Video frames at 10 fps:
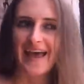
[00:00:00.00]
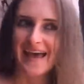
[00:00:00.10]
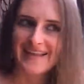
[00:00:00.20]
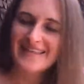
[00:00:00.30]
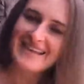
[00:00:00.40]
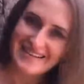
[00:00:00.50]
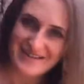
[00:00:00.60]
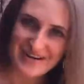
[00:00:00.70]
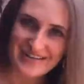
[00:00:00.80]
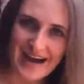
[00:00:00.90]
And then
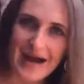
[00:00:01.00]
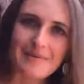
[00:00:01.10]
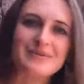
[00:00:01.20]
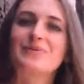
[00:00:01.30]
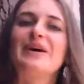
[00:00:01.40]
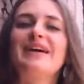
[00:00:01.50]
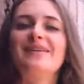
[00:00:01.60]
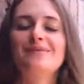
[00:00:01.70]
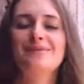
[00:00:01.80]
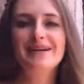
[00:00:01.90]
there are times
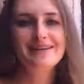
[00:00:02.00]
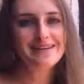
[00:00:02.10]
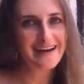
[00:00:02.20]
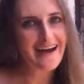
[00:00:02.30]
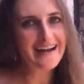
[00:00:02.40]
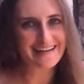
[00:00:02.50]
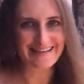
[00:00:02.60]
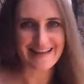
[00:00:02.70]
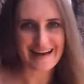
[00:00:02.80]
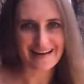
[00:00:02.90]
when we're not
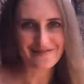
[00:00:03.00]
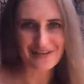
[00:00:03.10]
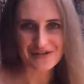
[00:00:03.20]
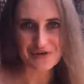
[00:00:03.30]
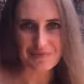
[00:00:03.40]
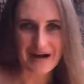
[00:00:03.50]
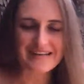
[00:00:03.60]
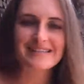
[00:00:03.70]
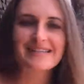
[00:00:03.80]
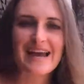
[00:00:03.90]
in that adventure
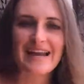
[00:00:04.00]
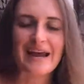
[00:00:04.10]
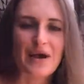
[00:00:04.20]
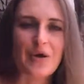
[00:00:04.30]
mindset.